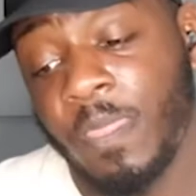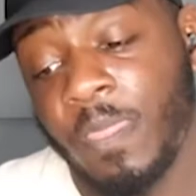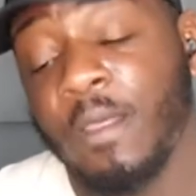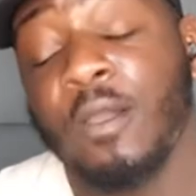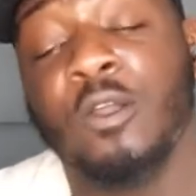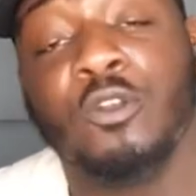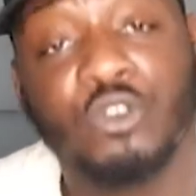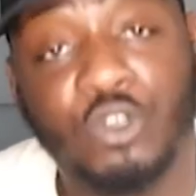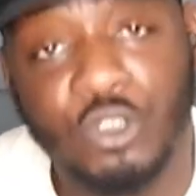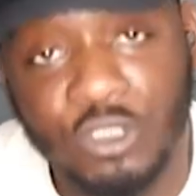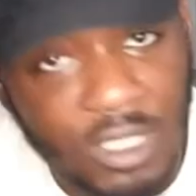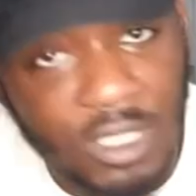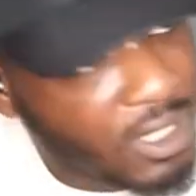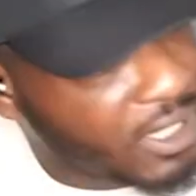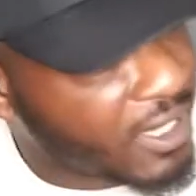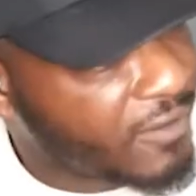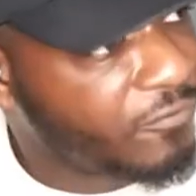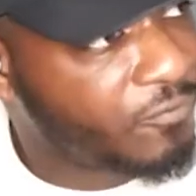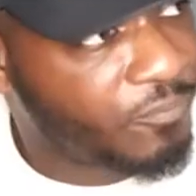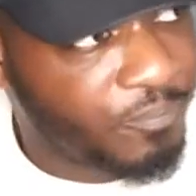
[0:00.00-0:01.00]
and just
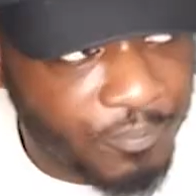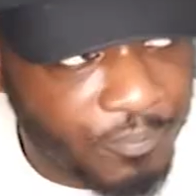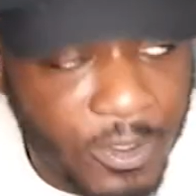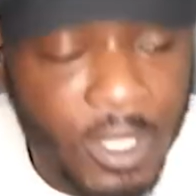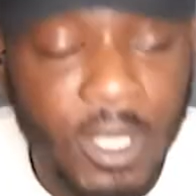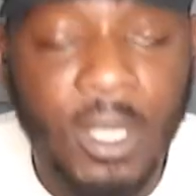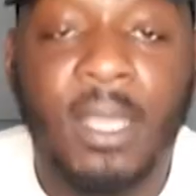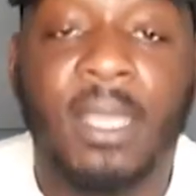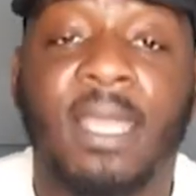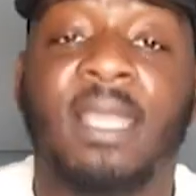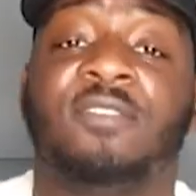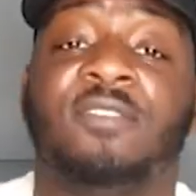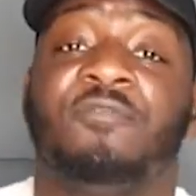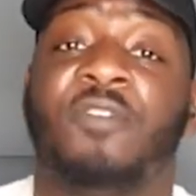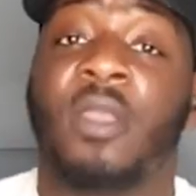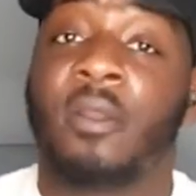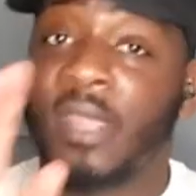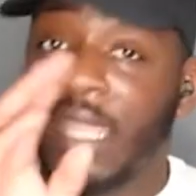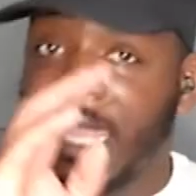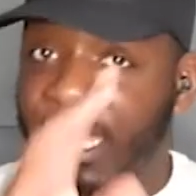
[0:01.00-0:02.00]
like, if it's
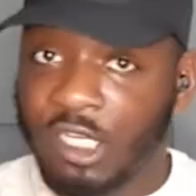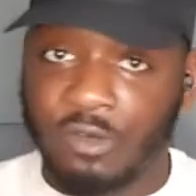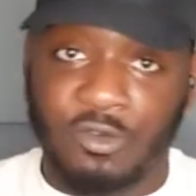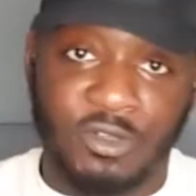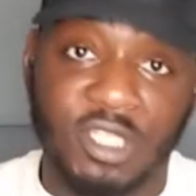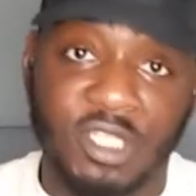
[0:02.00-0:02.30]
very ignorant